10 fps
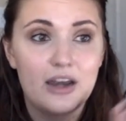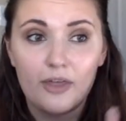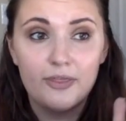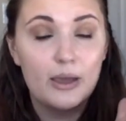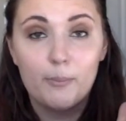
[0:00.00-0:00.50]

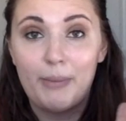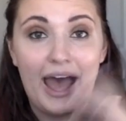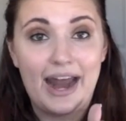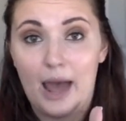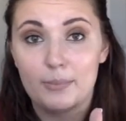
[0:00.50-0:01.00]
Nothing
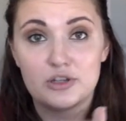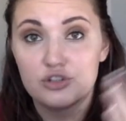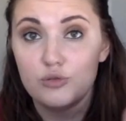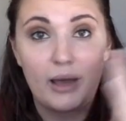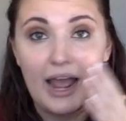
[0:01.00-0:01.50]
bad happened
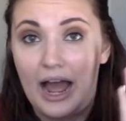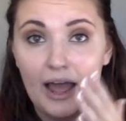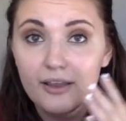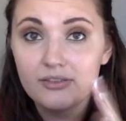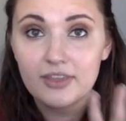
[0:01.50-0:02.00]
to my
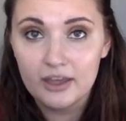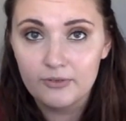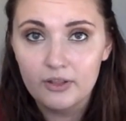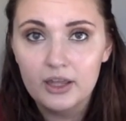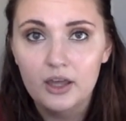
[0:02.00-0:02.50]
eyes,
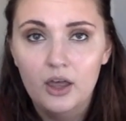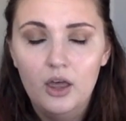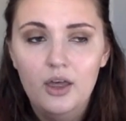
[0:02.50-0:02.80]
thankfully.